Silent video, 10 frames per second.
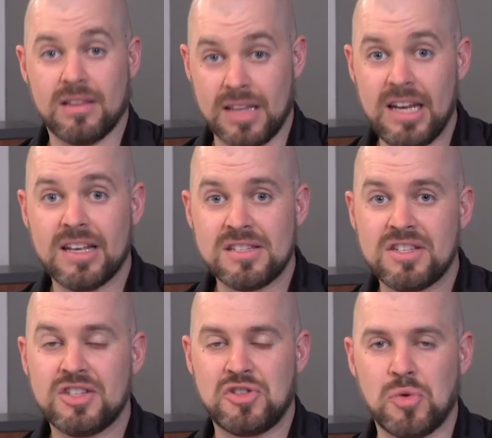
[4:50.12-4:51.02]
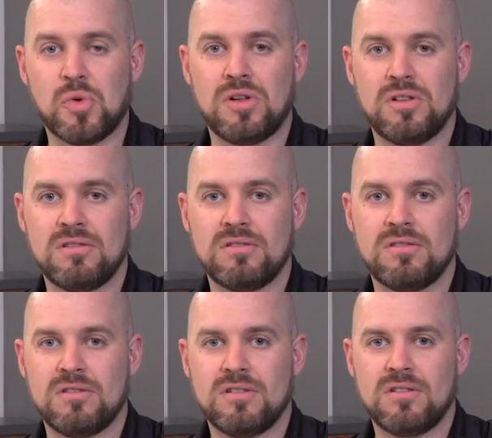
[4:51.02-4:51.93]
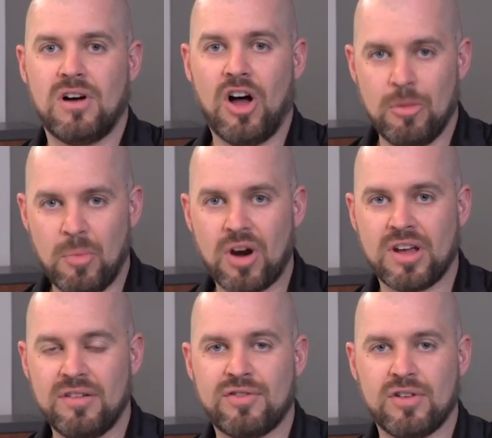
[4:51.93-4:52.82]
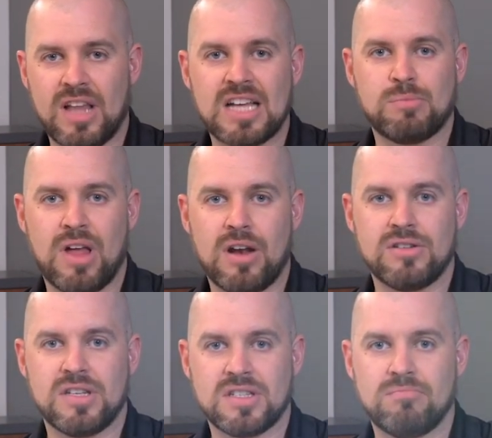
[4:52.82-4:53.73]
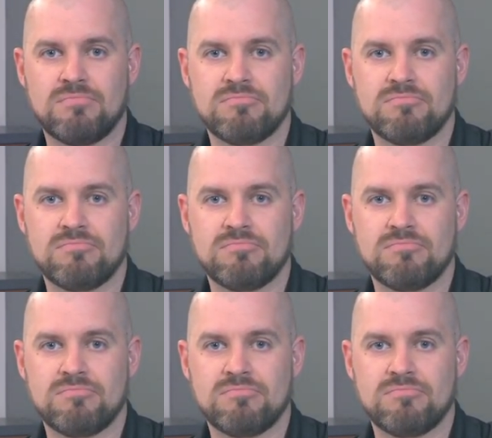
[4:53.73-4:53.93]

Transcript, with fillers: leanest tool on the market for last minute